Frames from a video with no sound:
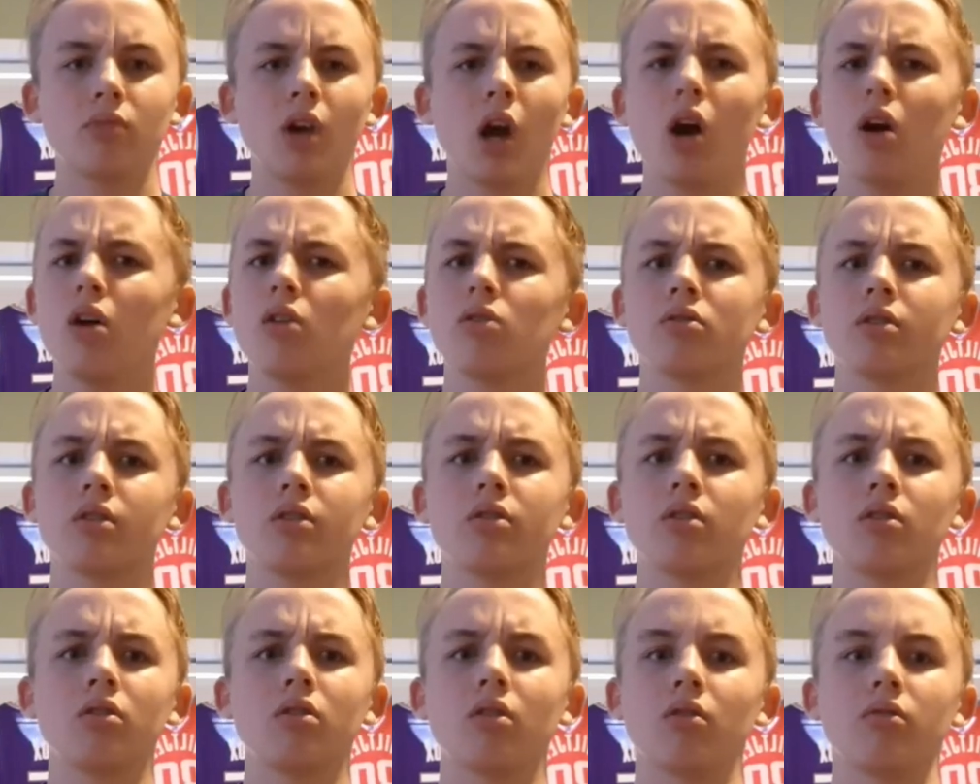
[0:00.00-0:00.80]
Oh,
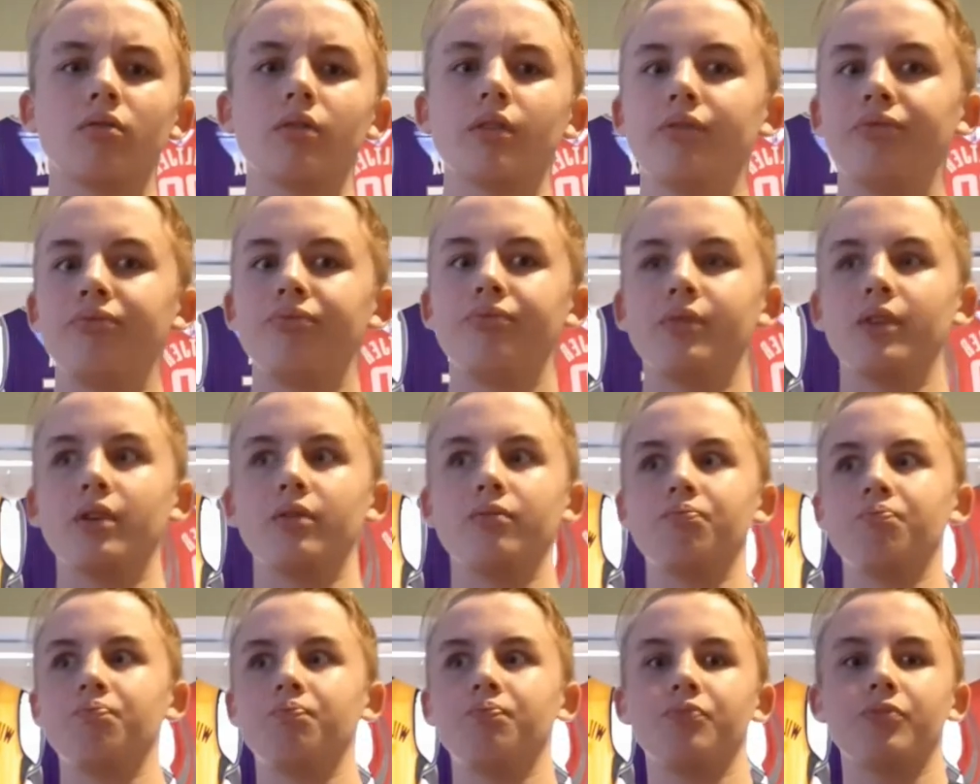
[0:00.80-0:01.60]

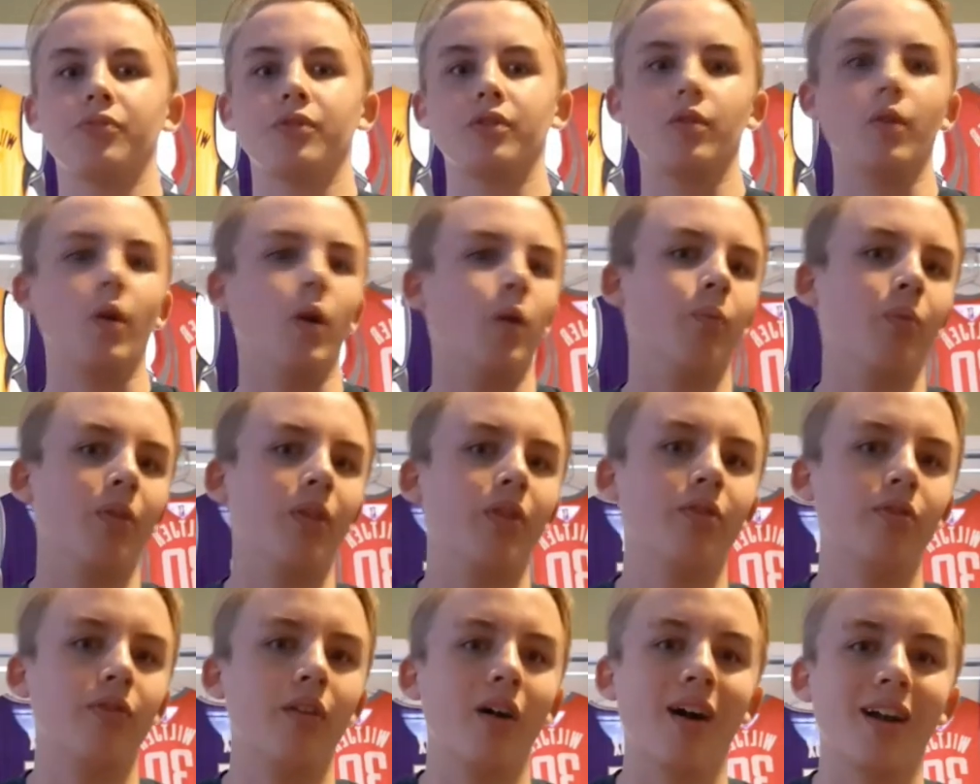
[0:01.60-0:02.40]
no,
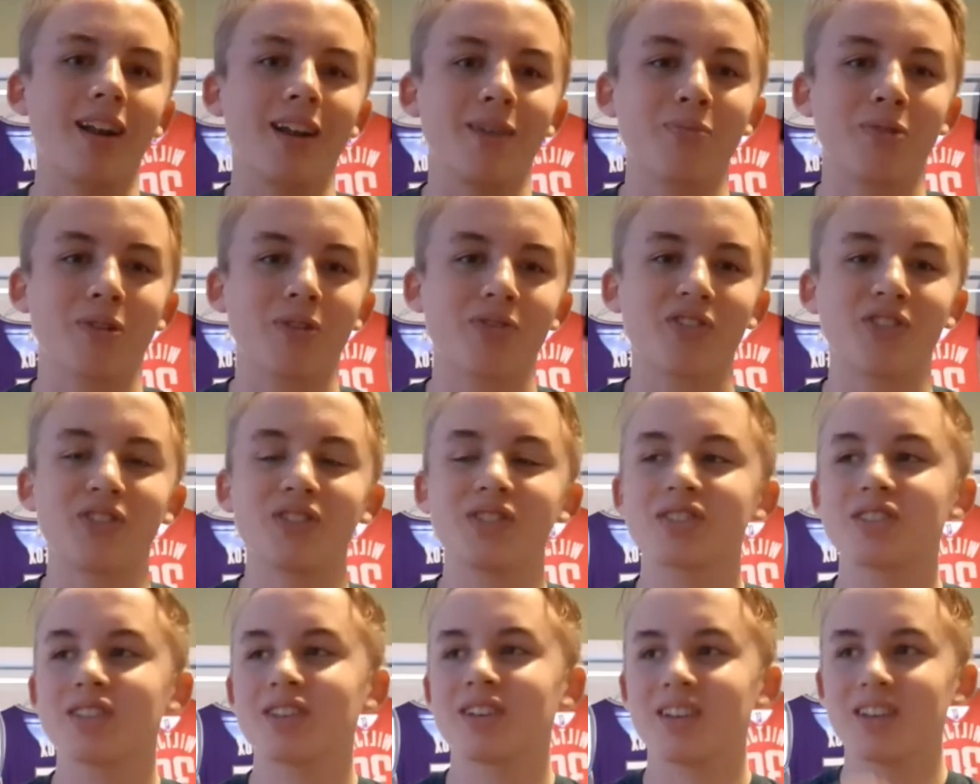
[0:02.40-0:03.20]
not April
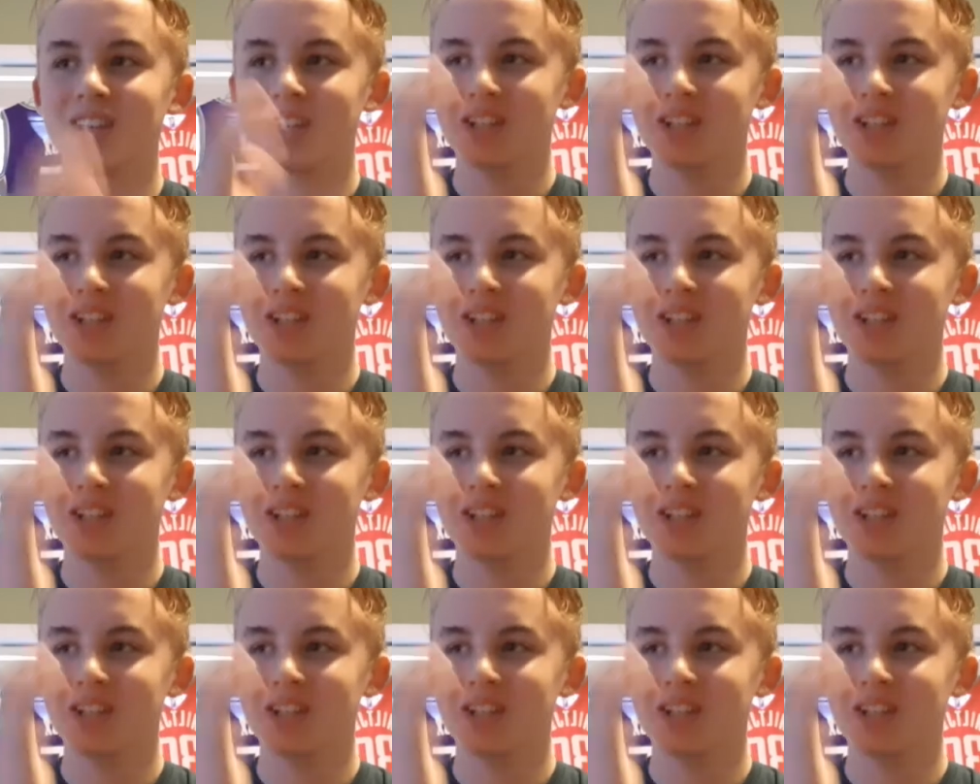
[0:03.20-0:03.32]
1st.